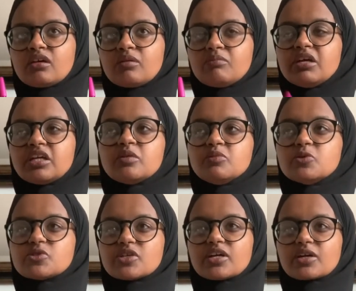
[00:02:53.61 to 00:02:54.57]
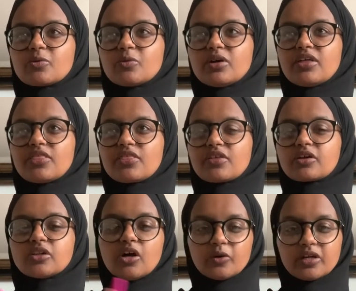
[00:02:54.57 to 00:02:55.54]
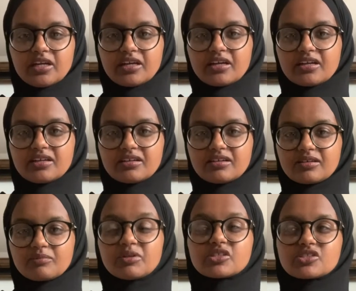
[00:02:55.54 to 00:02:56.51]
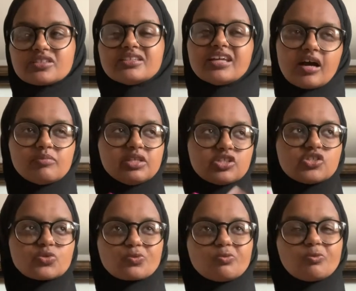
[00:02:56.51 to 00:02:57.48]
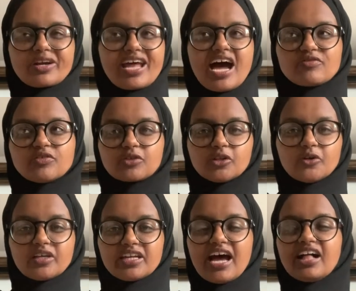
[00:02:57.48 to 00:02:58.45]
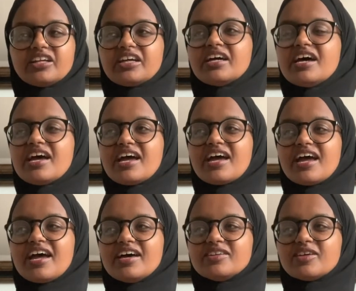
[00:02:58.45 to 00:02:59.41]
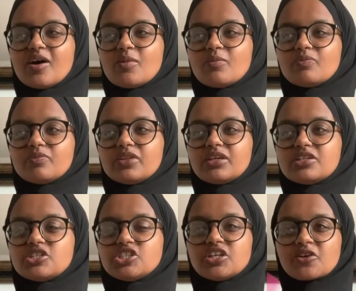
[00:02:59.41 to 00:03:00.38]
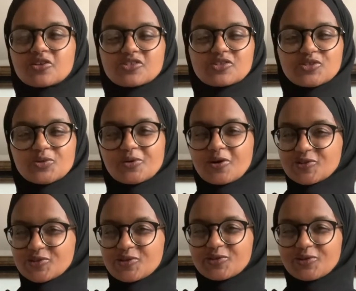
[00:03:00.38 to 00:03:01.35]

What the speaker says: making music with Chloe. Because, yeah, I mean, she's one half of Chloe and Halle. And she and her sister were also on